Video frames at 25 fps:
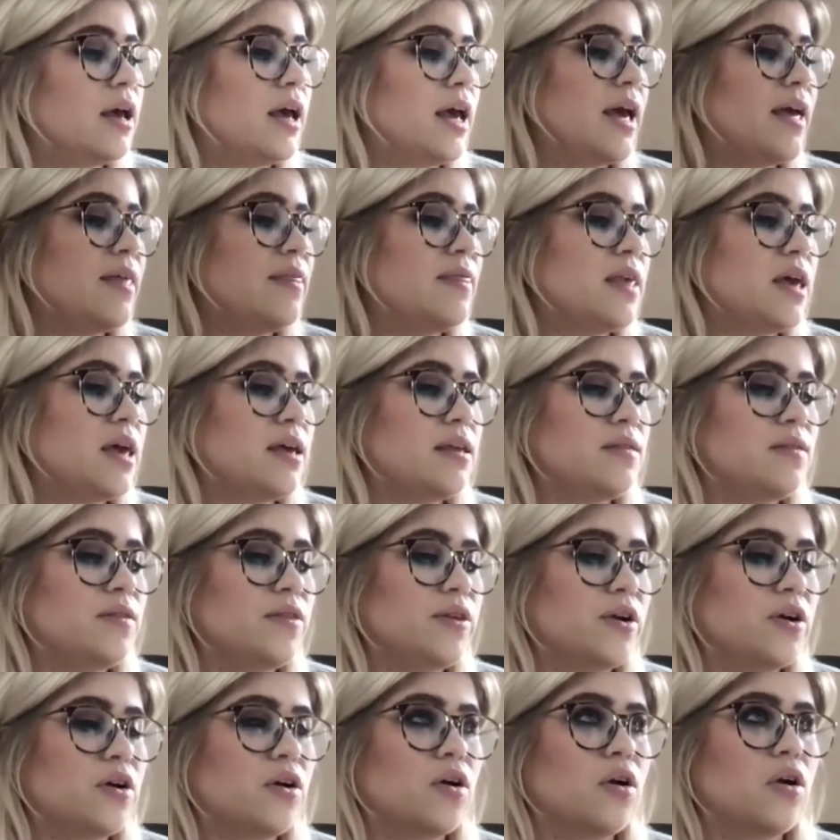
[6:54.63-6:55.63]
And then
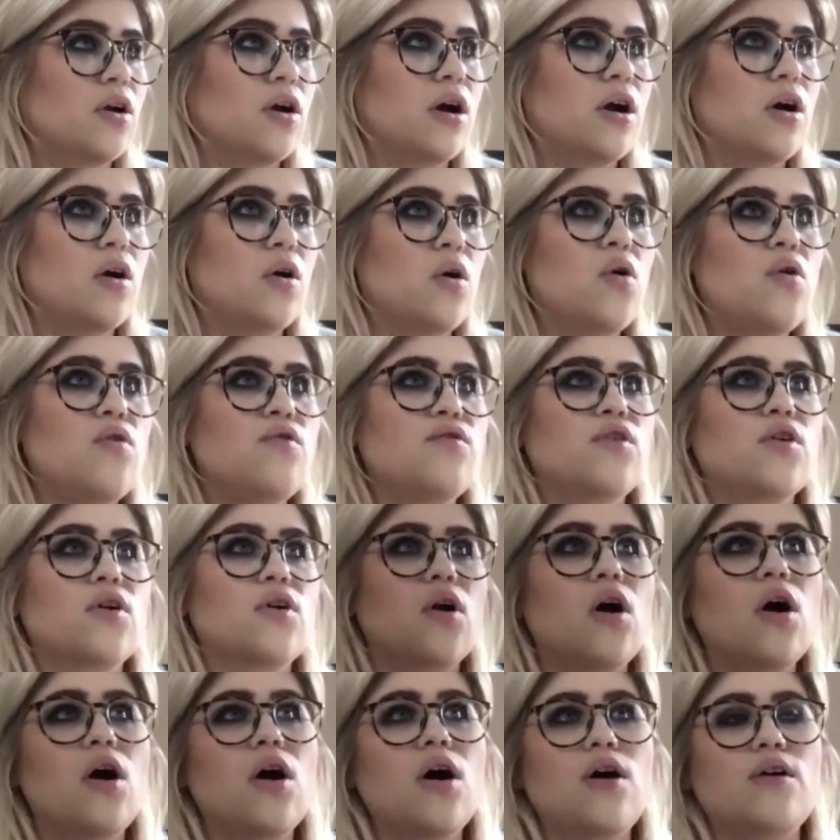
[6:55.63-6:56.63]
their
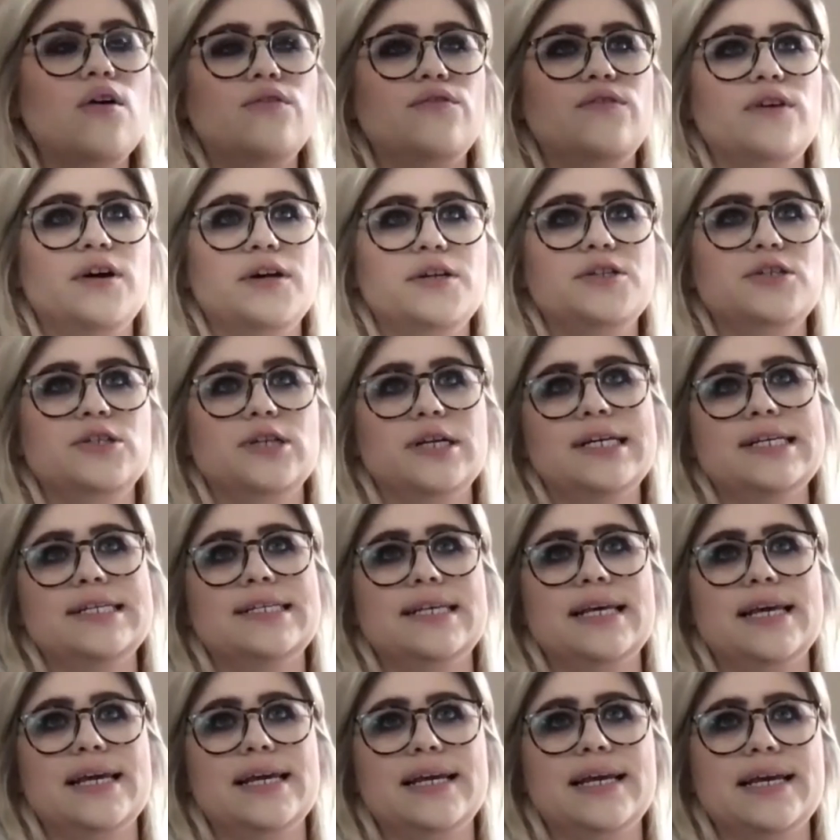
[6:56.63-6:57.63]
overall
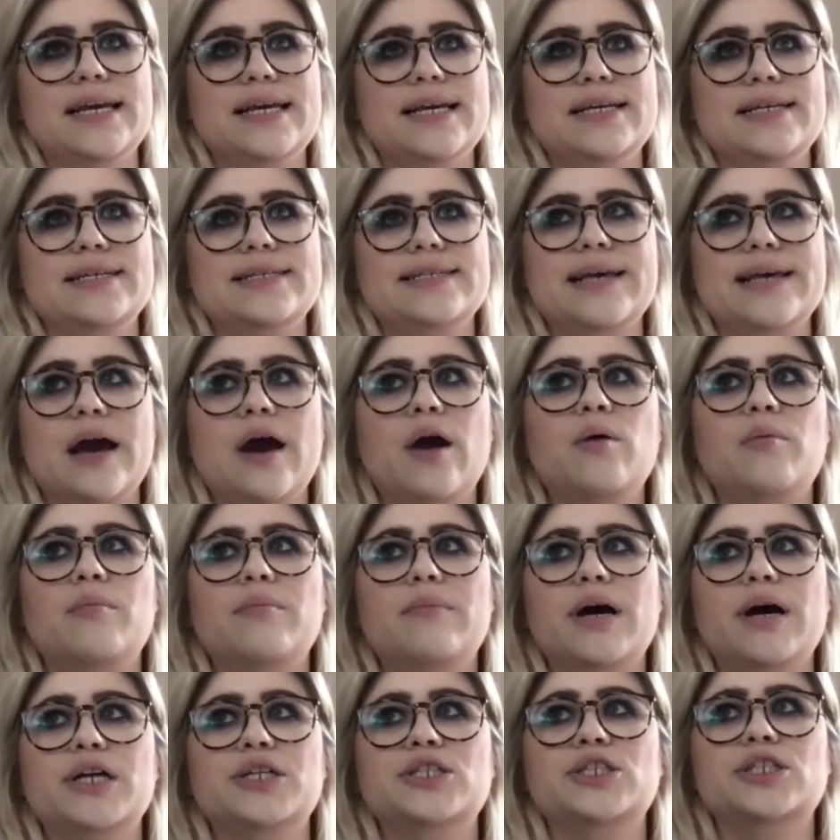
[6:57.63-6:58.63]
fundraising is how
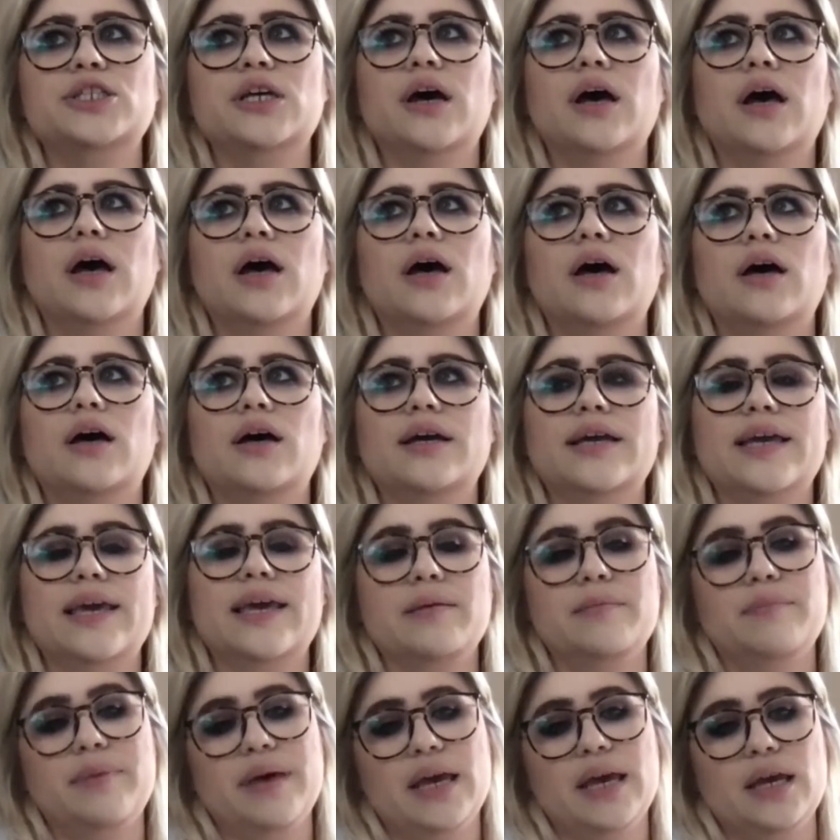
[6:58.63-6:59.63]
much a
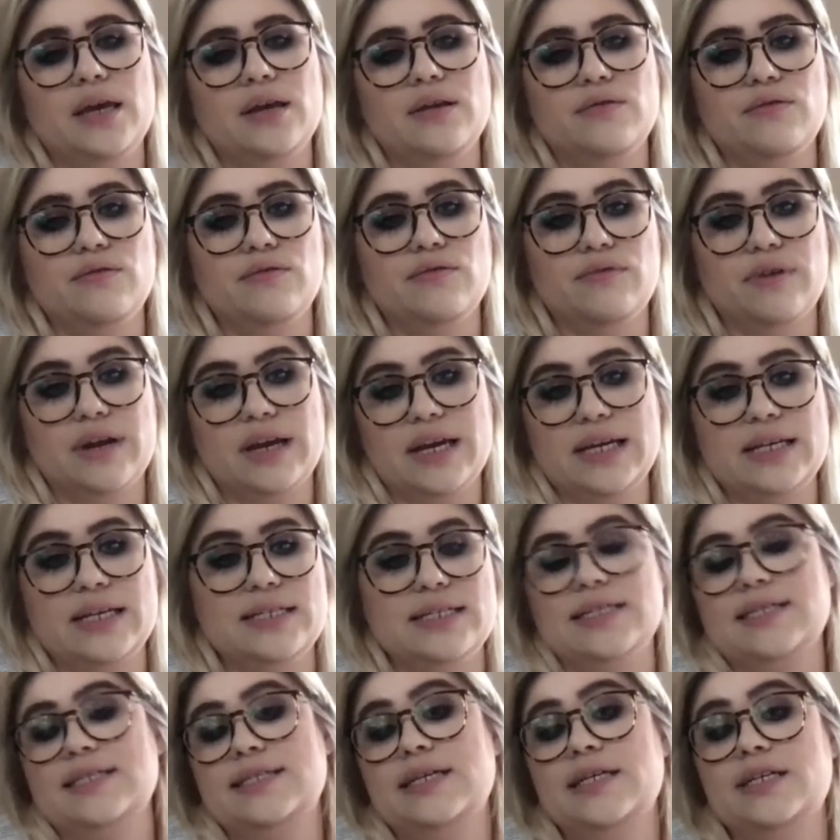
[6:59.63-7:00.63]
campaign
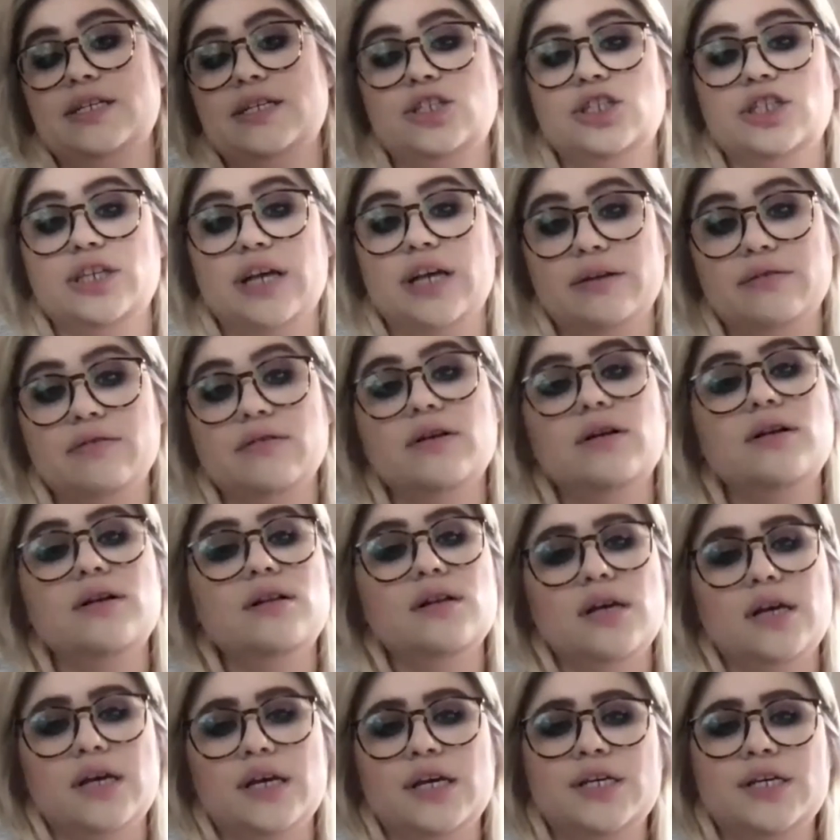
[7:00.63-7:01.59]
raises in general.